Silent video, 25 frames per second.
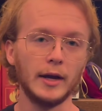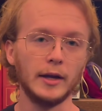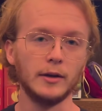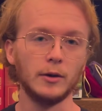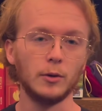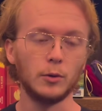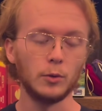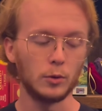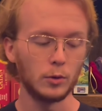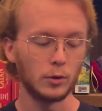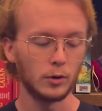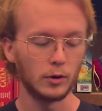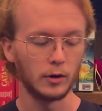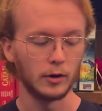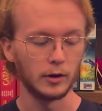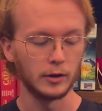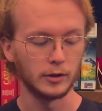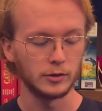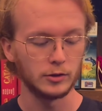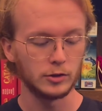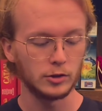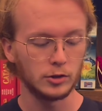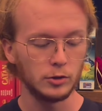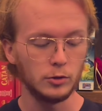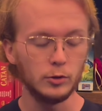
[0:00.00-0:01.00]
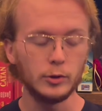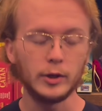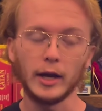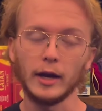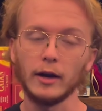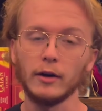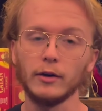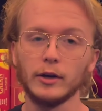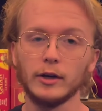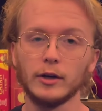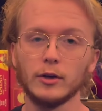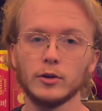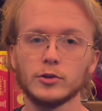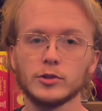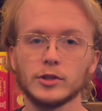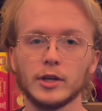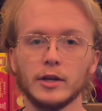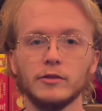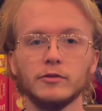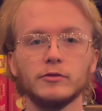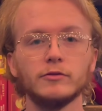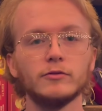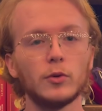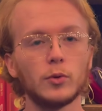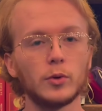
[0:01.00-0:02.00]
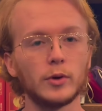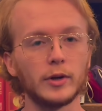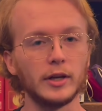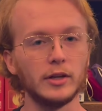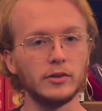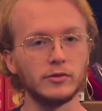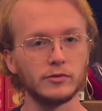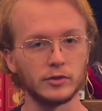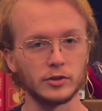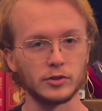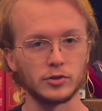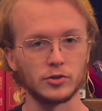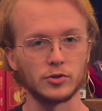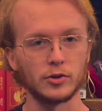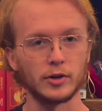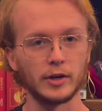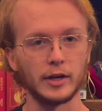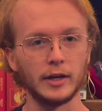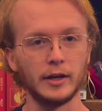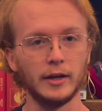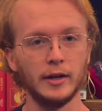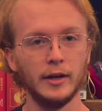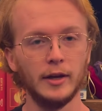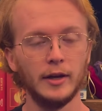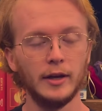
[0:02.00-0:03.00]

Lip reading: or 2 carriers and 4 infantry.